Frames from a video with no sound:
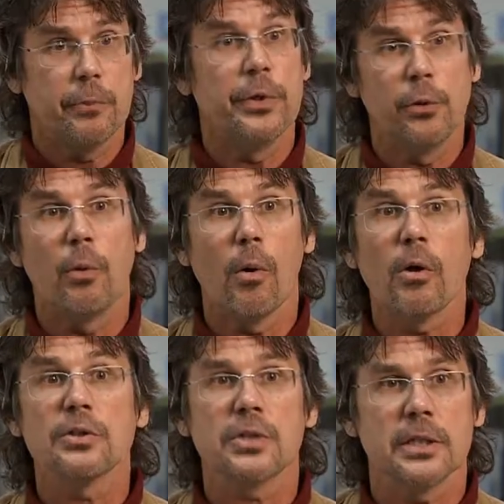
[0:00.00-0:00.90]
the renewable
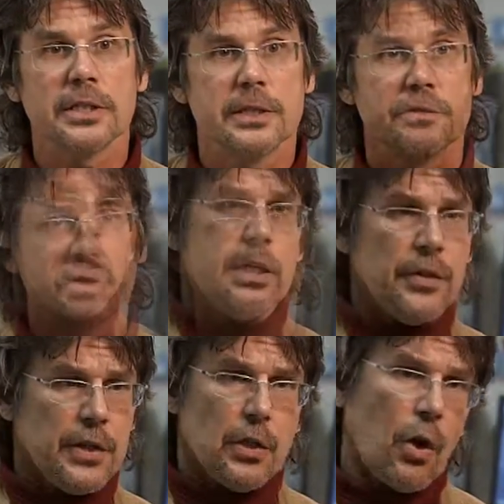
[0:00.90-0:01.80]
alternatives.
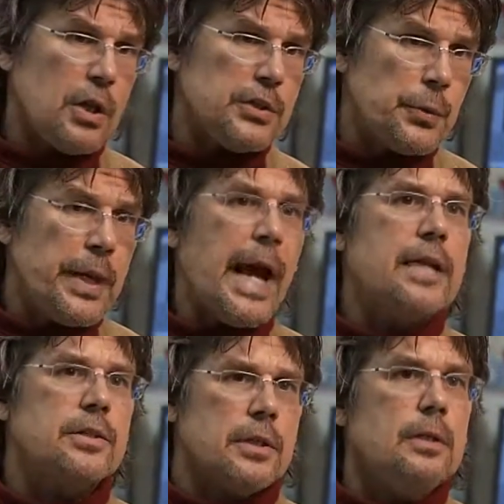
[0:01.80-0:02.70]
In the large
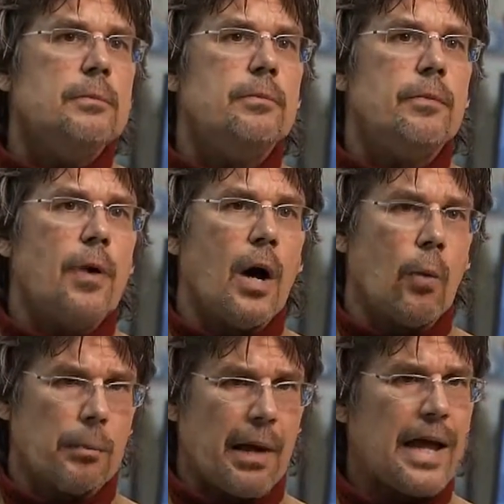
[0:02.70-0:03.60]
reactor,
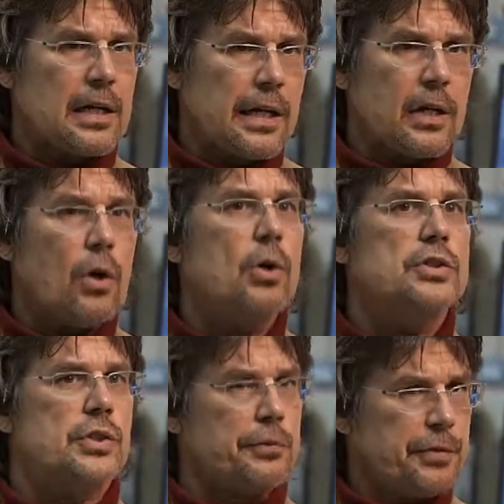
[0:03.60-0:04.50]
what Blacklight calls
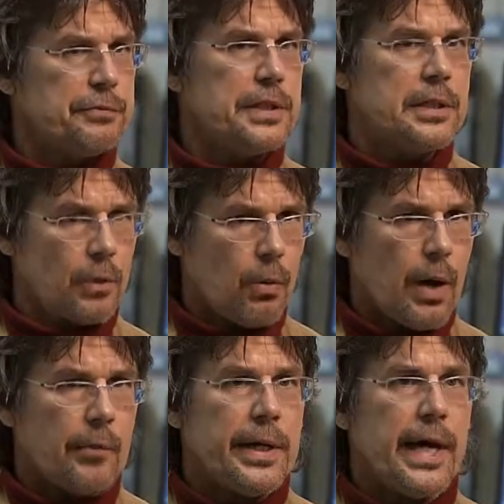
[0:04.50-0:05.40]
their 50
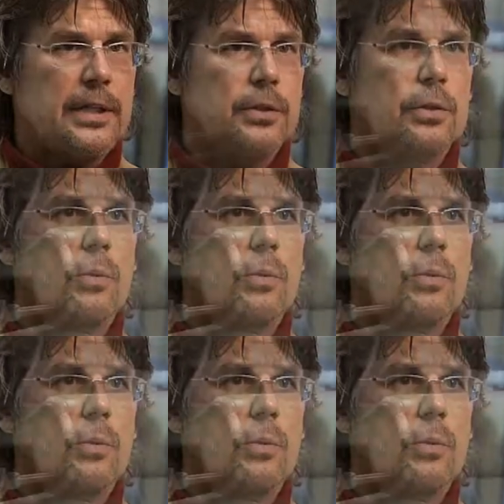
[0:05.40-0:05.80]
kilowatt reactor,